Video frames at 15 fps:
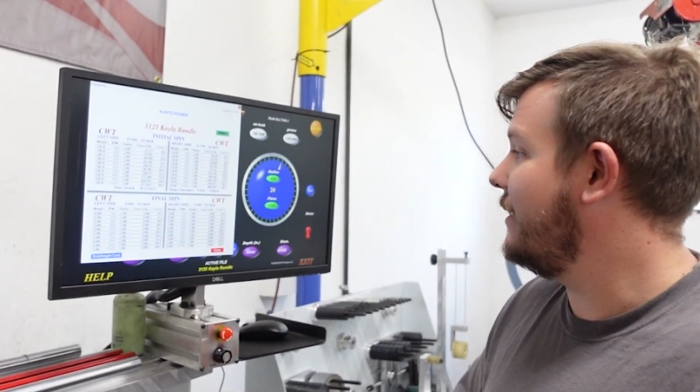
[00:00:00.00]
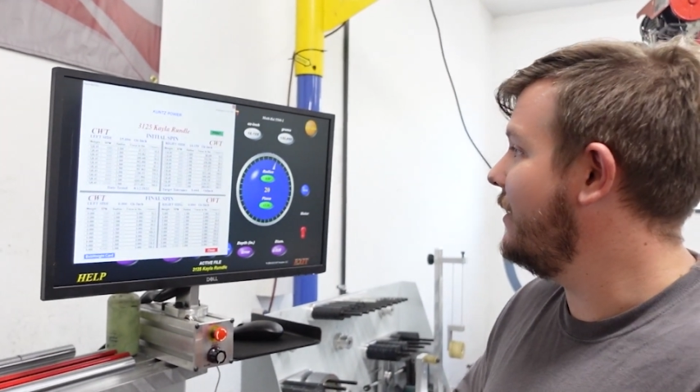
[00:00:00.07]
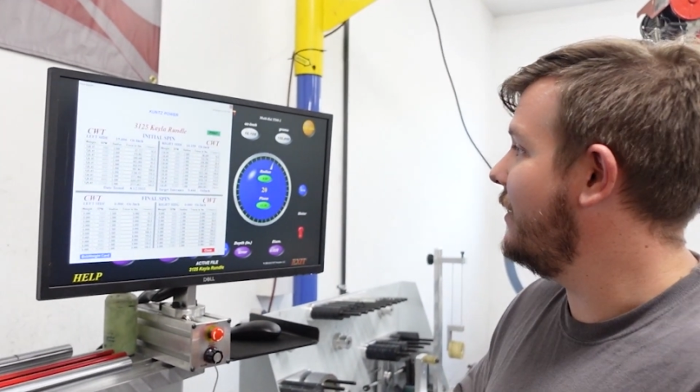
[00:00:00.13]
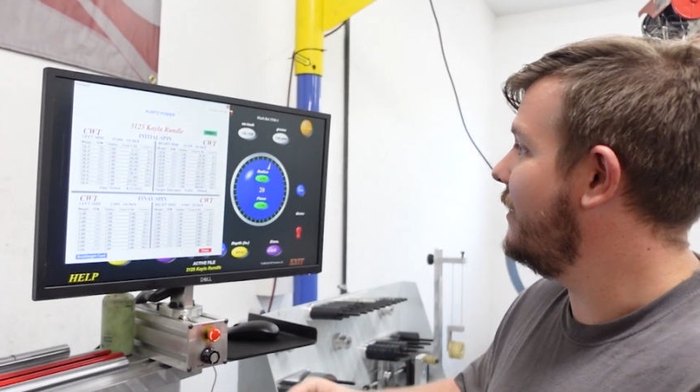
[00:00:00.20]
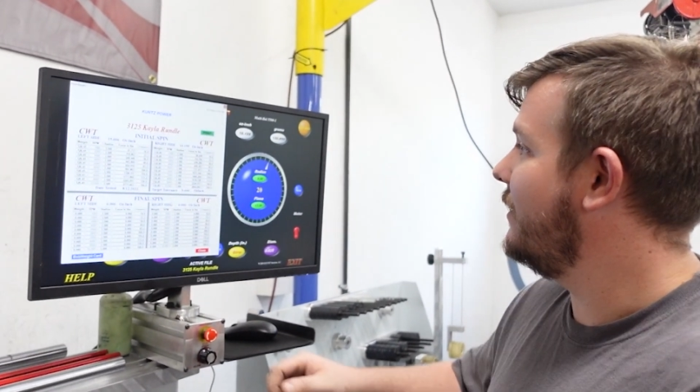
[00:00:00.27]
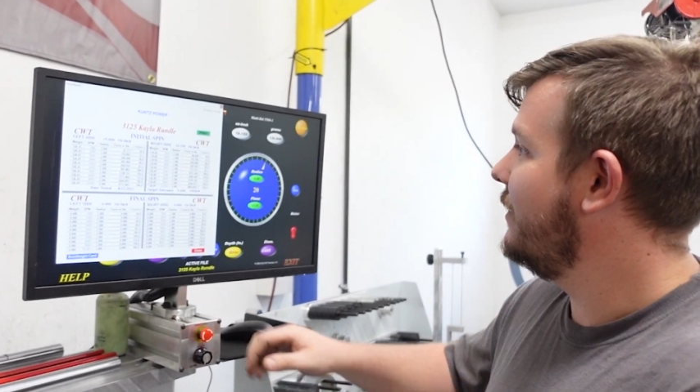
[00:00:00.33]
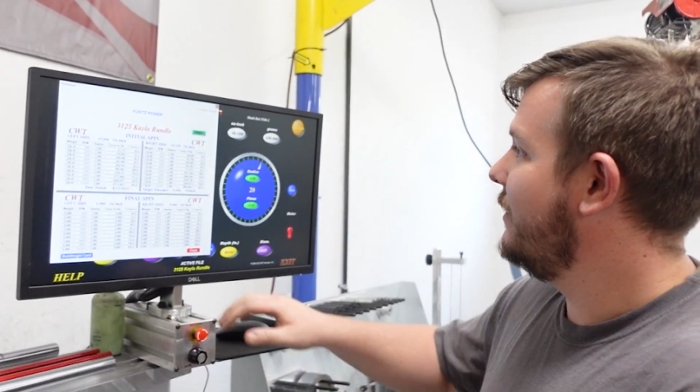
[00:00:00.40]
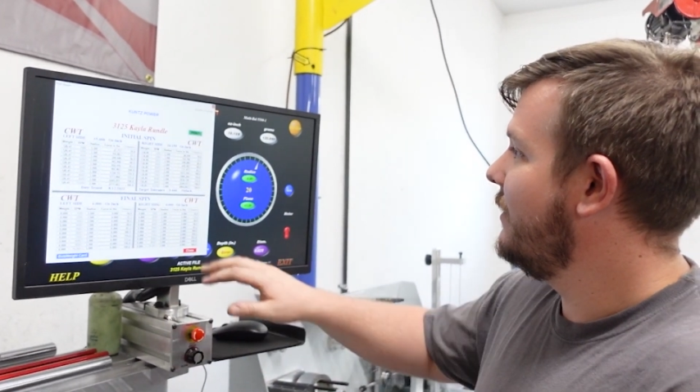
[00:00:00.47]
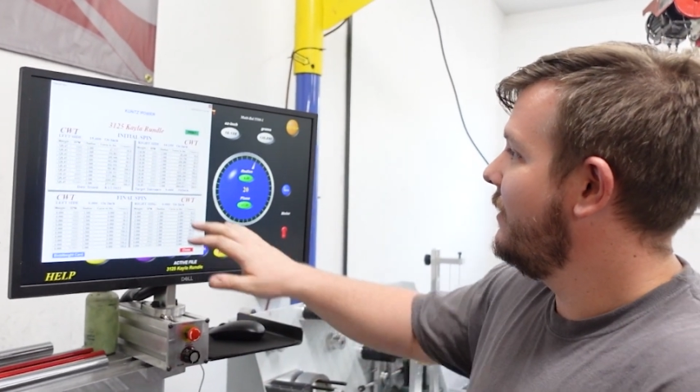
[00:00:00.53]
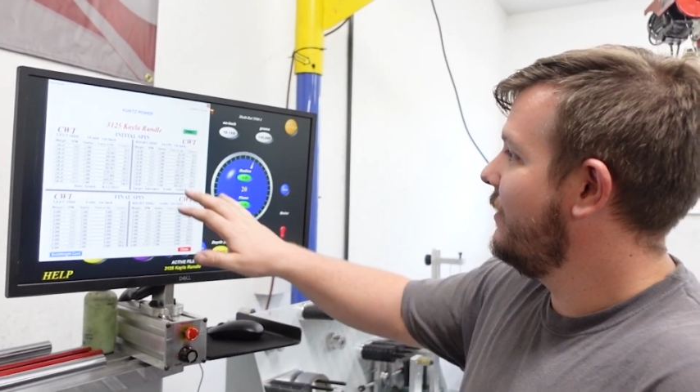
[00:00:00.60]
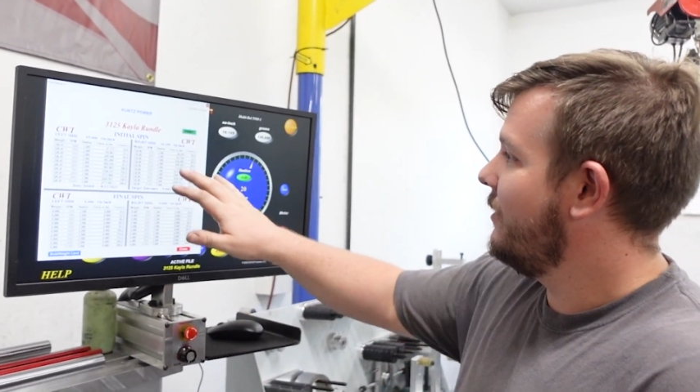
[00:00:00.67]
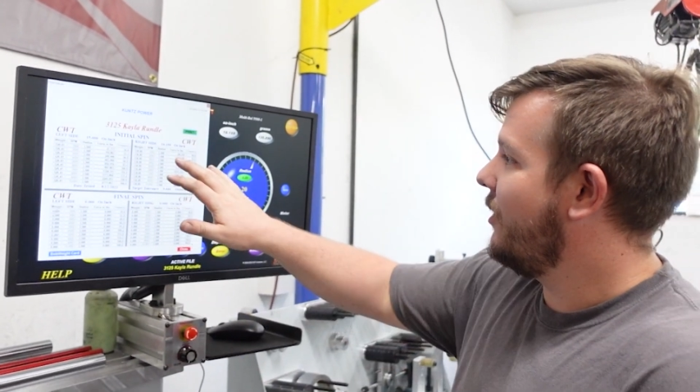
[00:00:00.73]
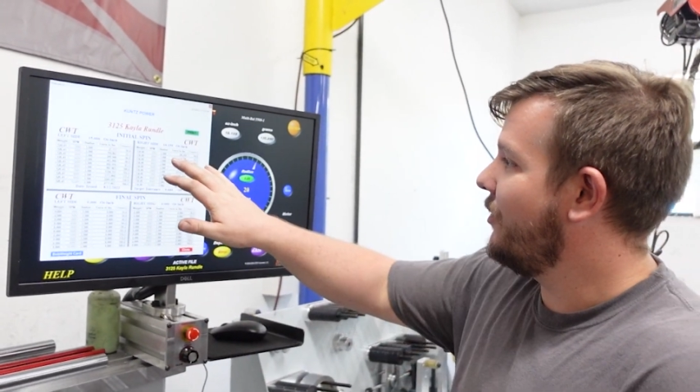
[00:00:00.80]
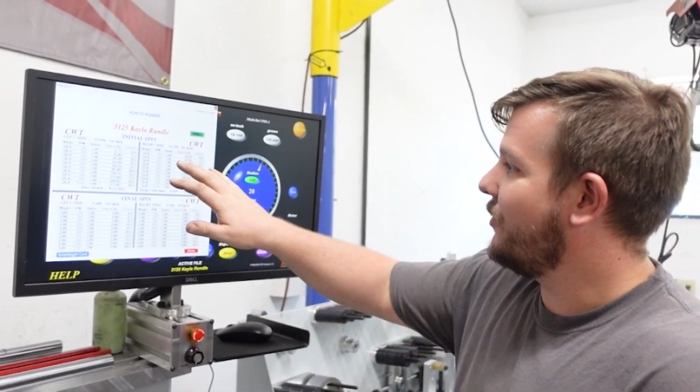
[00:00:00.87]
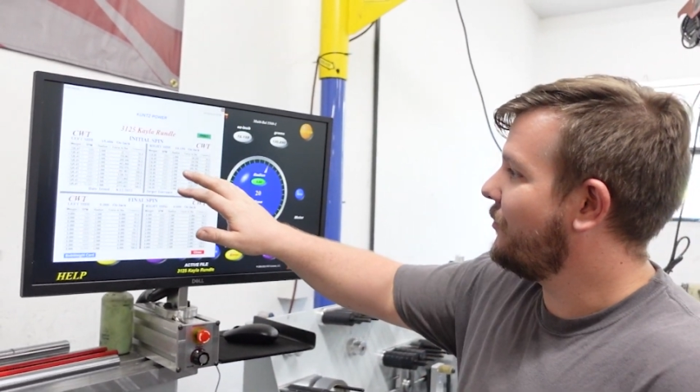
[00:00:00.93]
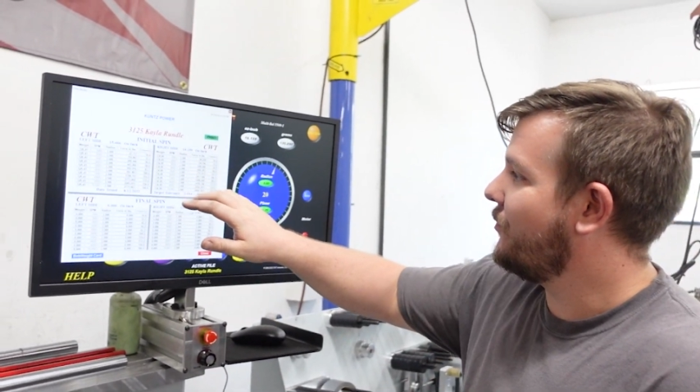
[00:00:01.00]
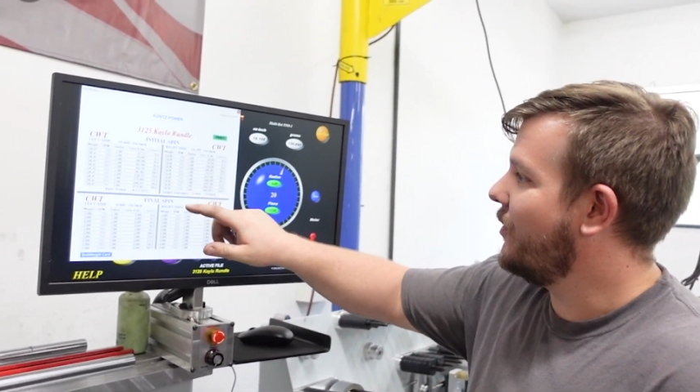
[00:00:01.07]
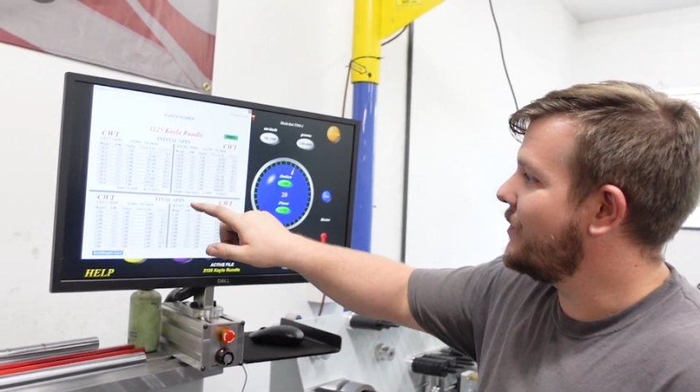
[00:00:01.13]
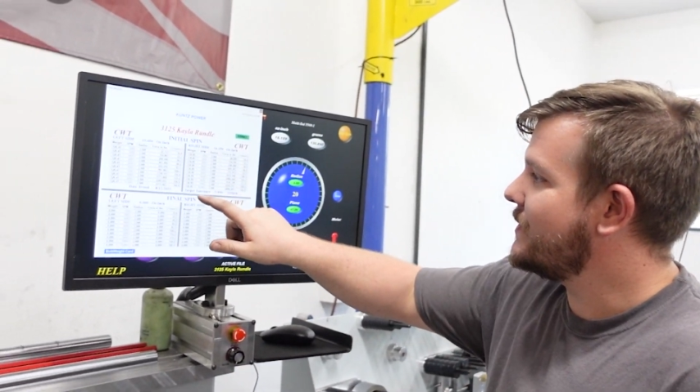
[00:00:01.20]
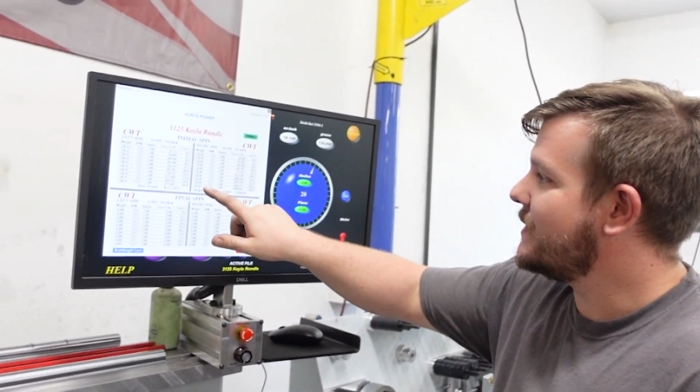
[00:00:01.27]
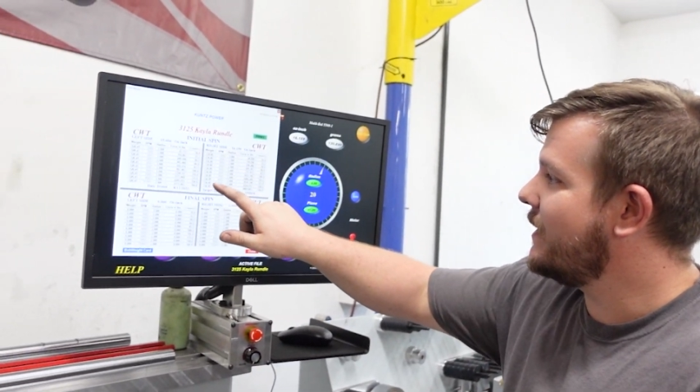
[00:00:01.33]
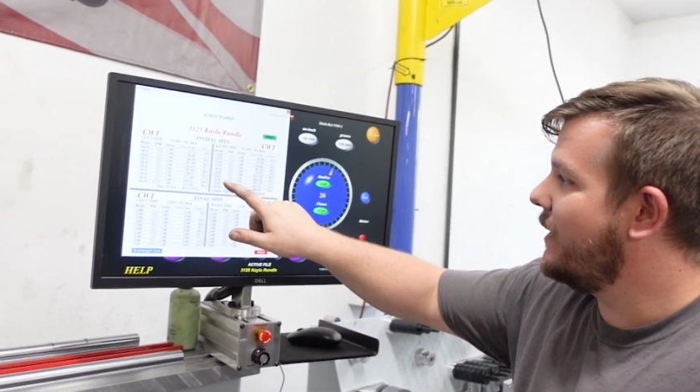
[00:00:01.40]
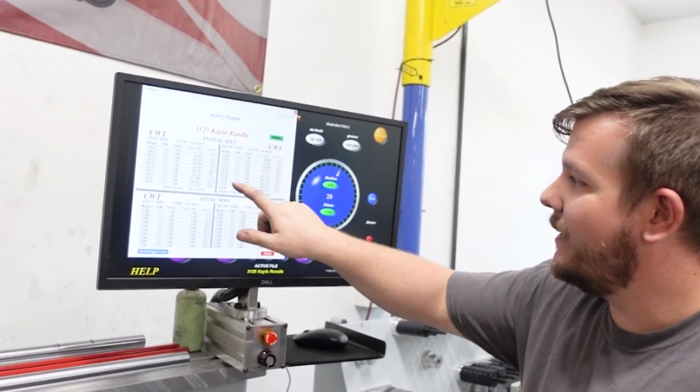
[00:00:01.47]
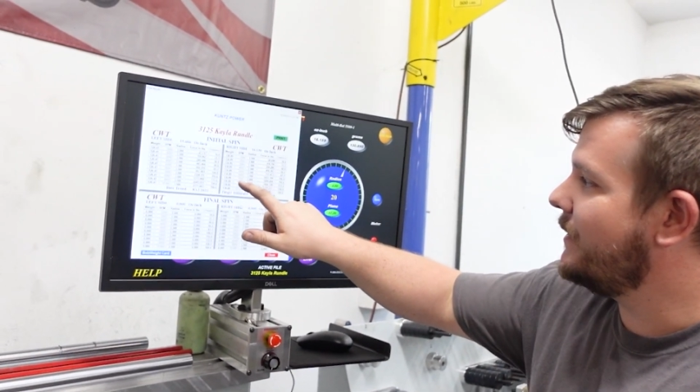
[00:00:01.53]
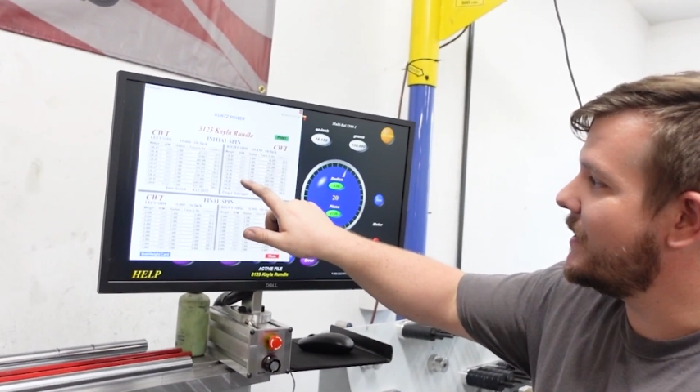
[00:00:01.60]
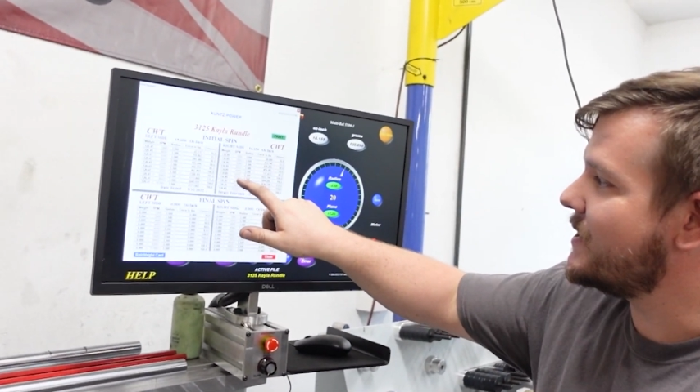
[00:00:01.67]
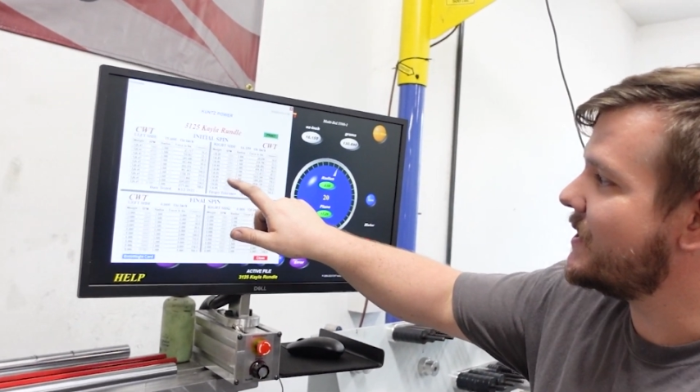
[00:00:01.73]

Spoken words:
hit. On the front side, that